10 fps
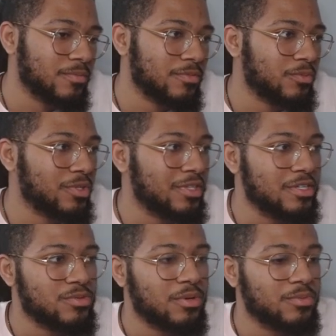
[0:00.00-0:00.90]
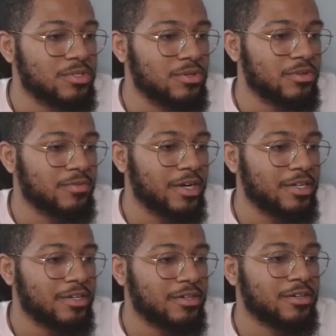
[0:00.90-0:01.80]
what this one was doing right
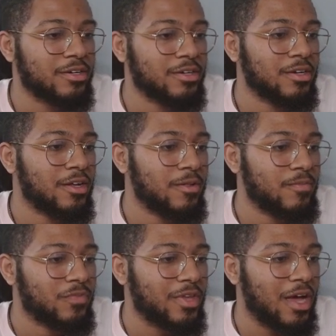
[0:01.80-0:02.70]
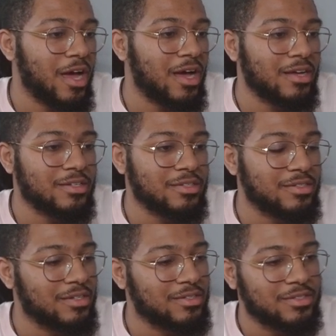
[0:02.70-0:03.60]
here.
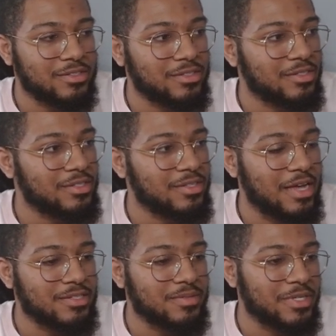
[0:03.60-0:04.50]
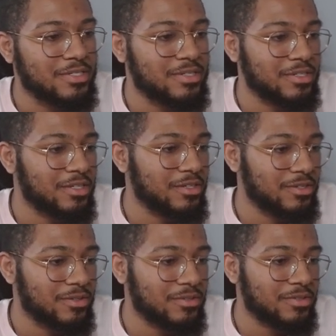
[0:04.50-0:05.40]
That's amazing, yo.
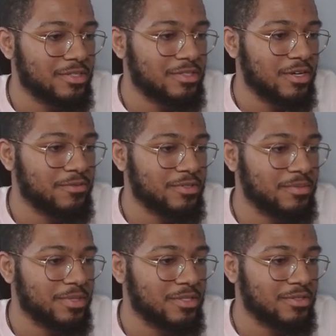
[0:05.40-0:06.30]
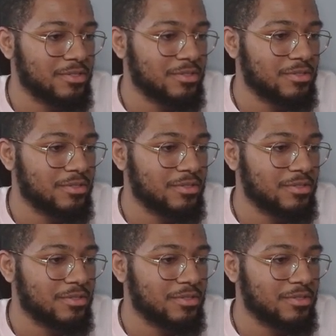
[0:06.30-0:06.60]
This stuff is amazing.